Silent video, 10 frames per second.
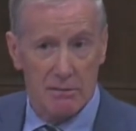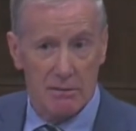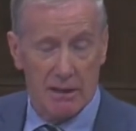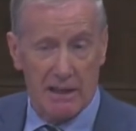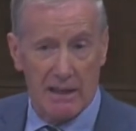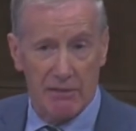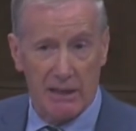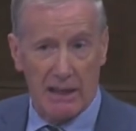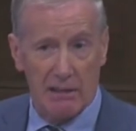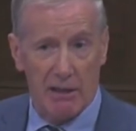did they give a
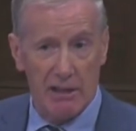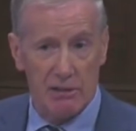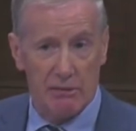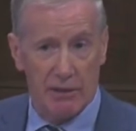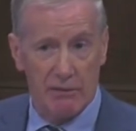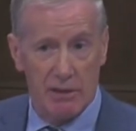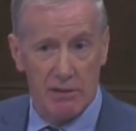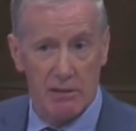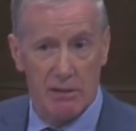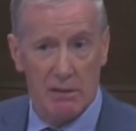declaration of
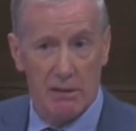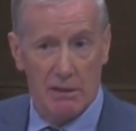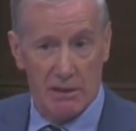interest, that